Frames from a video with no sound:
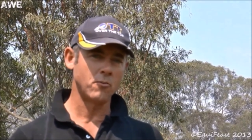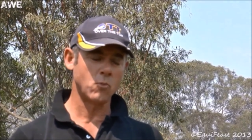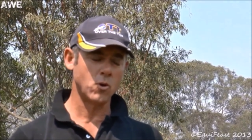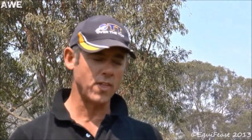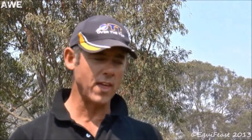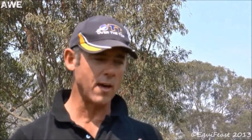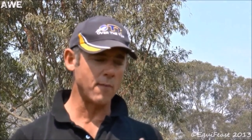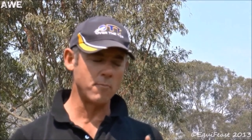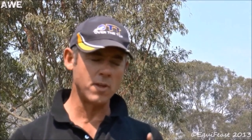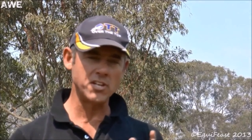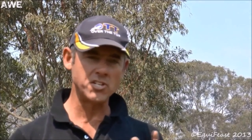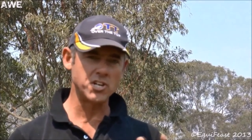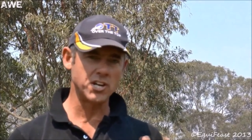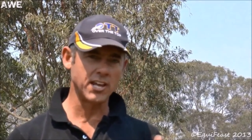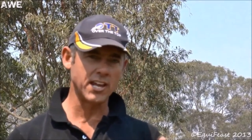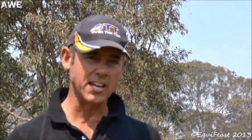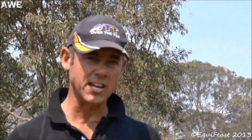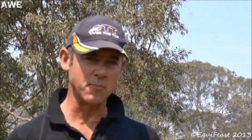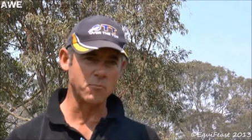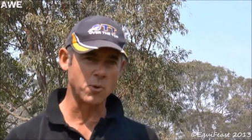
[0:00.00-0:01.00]
without
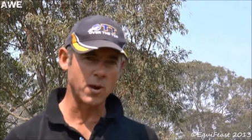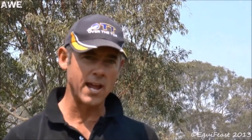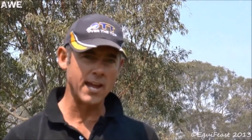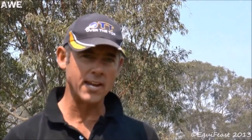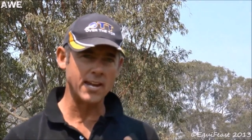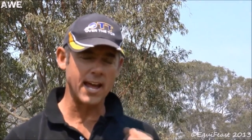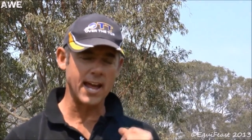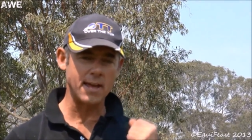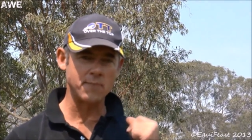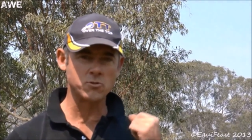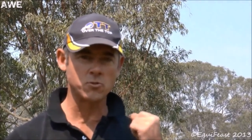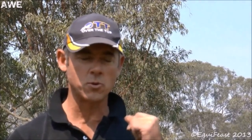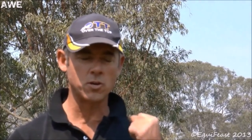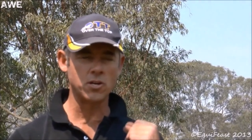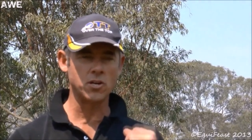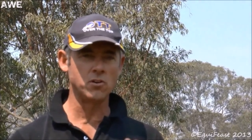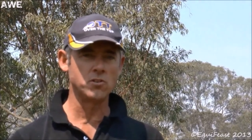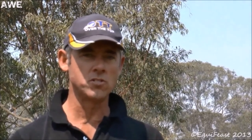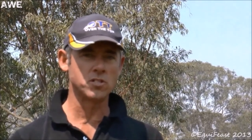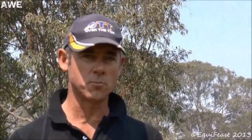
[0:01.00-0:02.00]
mentioning any brand names, we
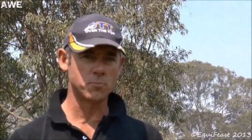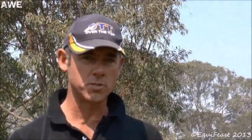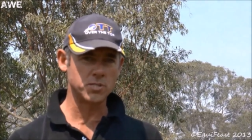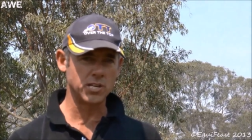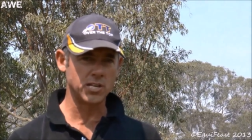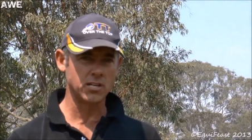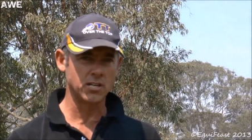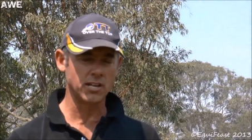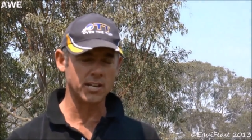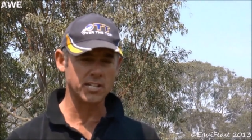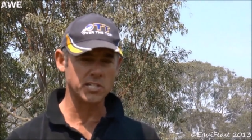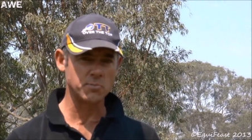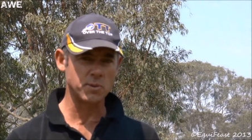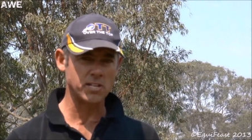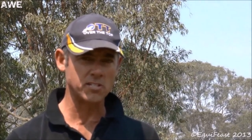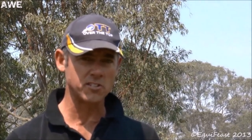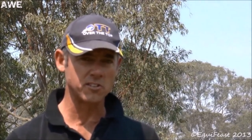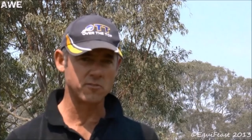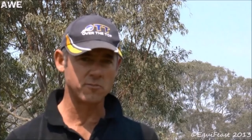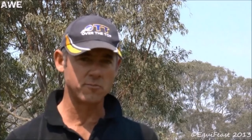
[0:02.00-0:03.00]
used a particularly
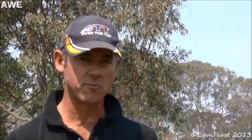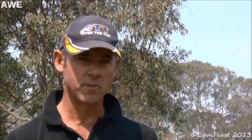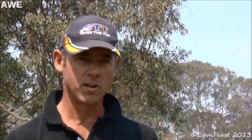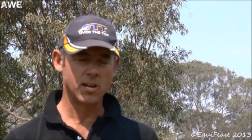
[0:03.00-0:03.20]
expensive